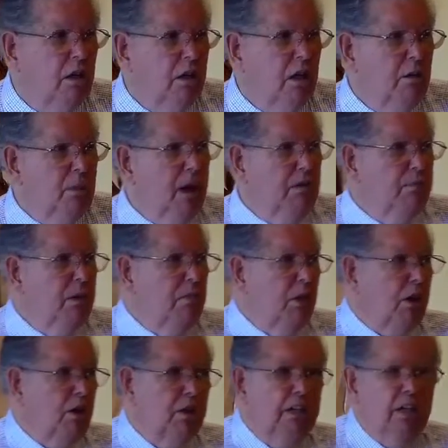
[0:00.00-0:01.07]
about
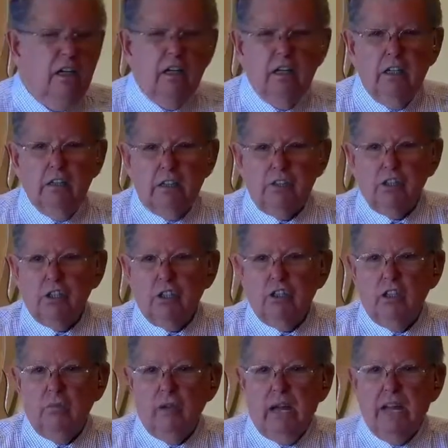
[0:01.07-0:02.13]
biblical healing, and this is on
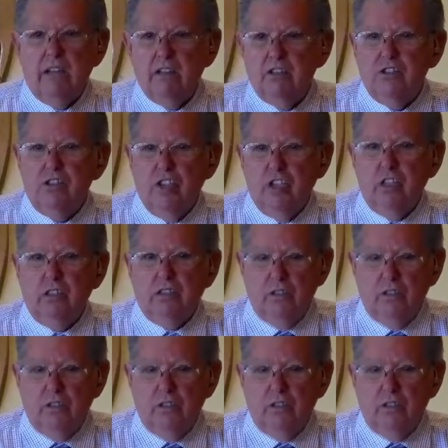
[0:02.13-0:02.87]
the back of the sheet.